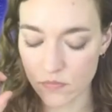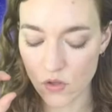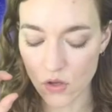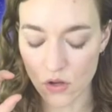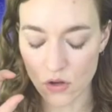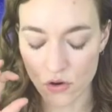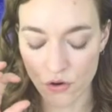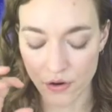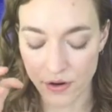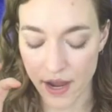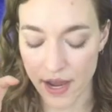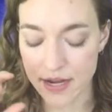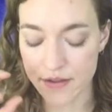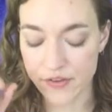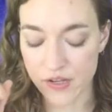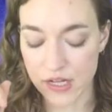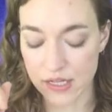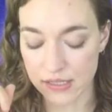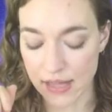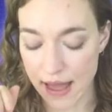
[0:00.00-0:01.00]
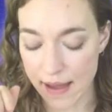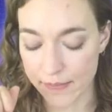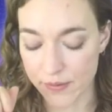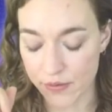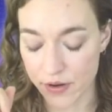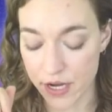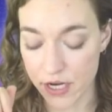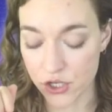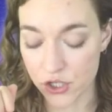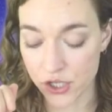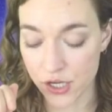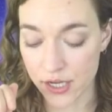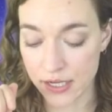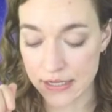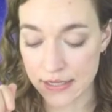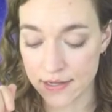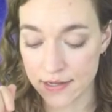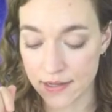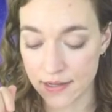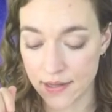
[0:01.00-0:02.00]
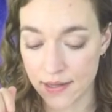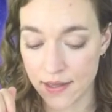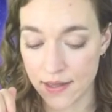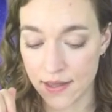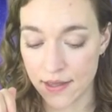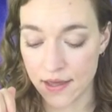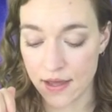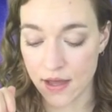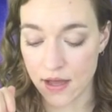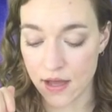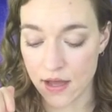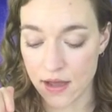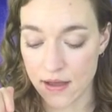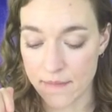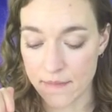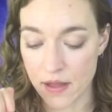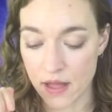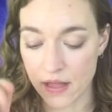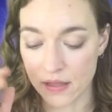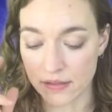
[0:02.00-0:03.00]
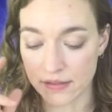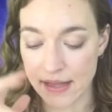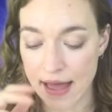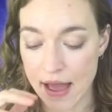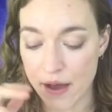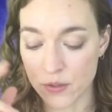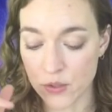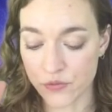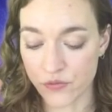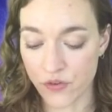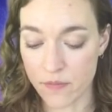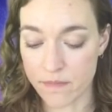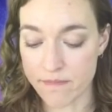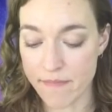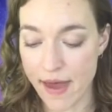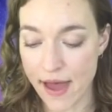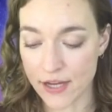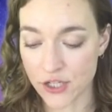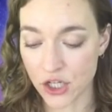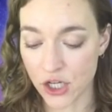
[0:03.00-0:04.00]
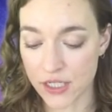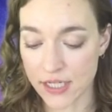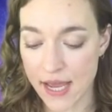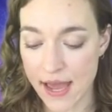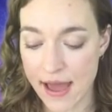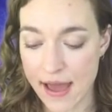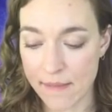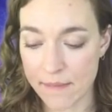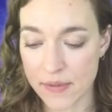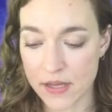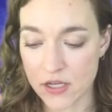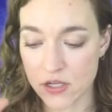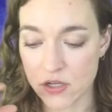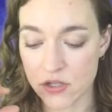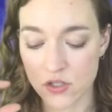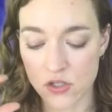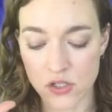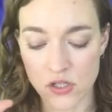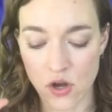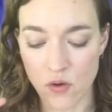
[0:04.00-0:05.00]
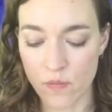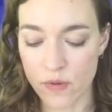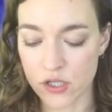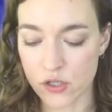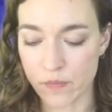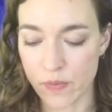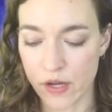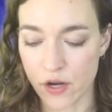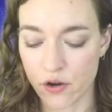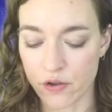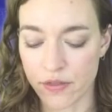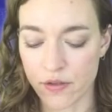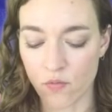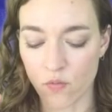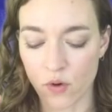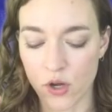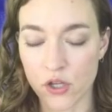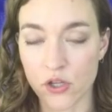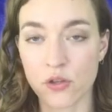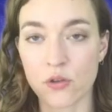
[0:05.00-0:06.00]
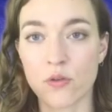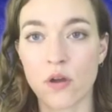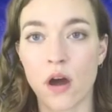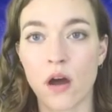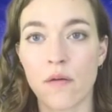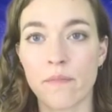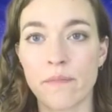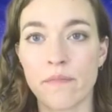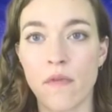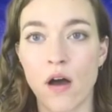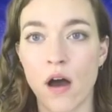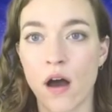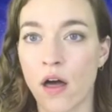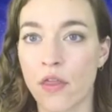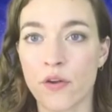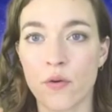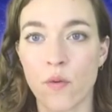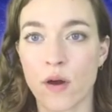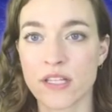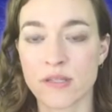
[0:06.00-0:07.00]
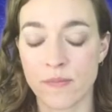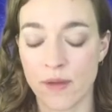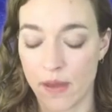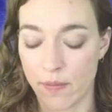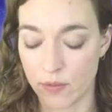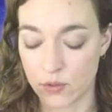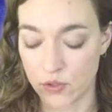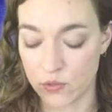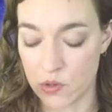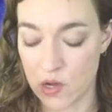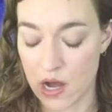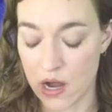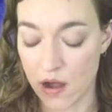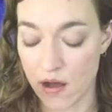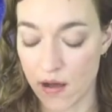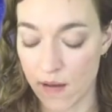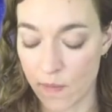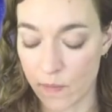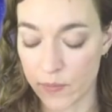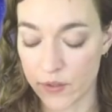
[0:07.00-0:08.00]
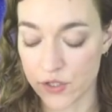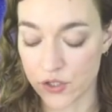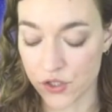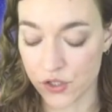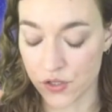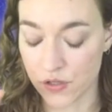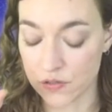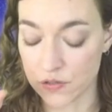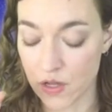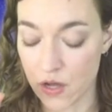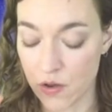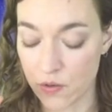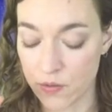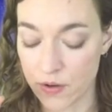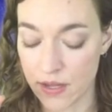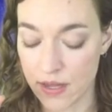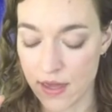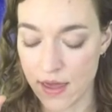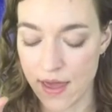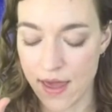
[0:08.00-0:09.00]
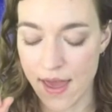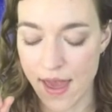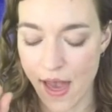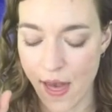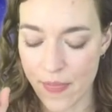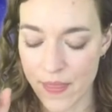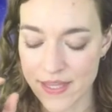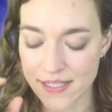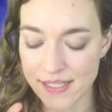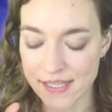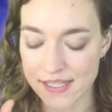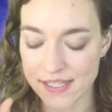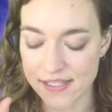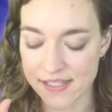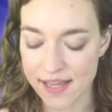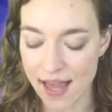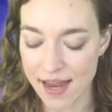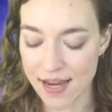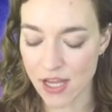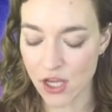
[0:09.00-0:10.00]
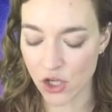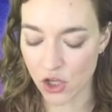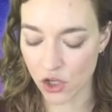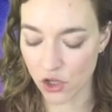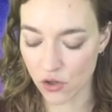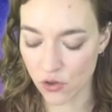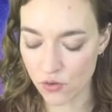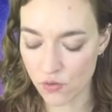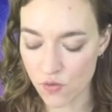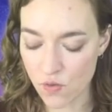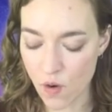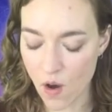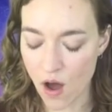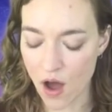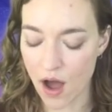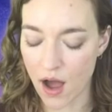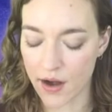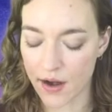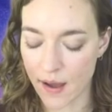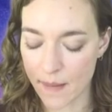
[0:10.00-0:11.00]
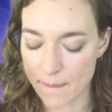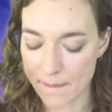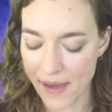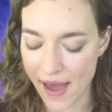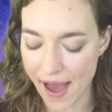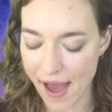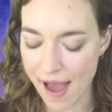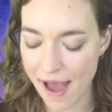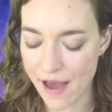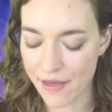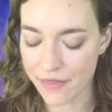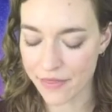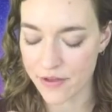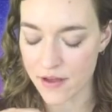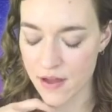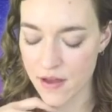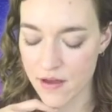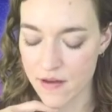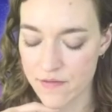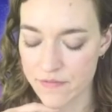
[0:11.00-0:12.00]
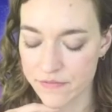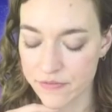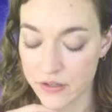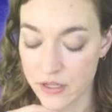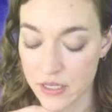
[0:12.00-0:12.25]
creative collaboration allows for magic to happen so much bigger than what you'd otherwise be able to accomplish alone. And this is setting you on a path of,